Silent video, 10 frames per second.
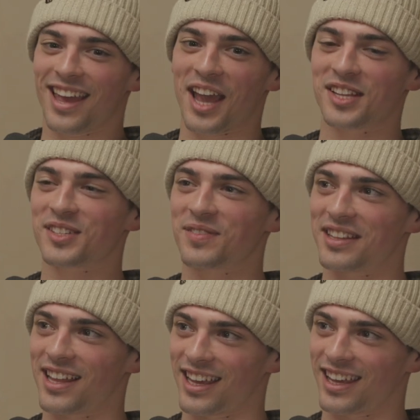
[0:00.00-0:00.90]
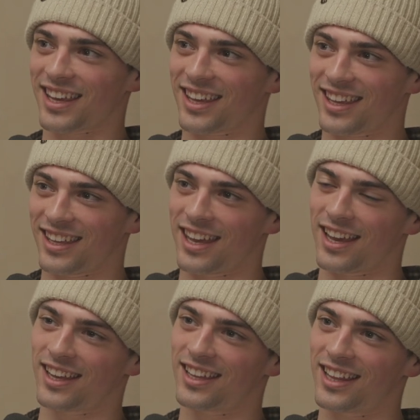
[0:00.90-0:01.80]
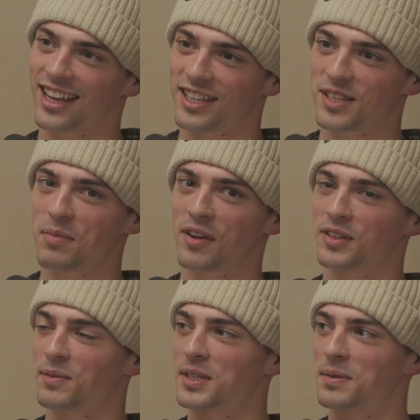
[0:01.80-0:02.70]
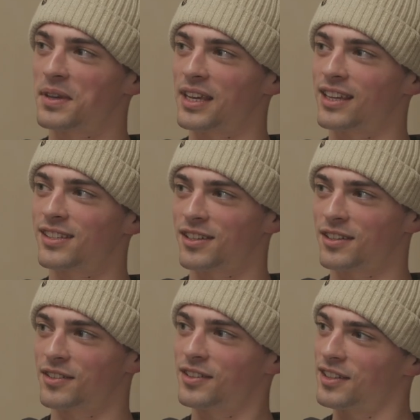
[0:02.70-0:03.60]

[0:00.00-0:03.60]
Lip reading: but I just feel like, yeah, like it's a big responsibility. So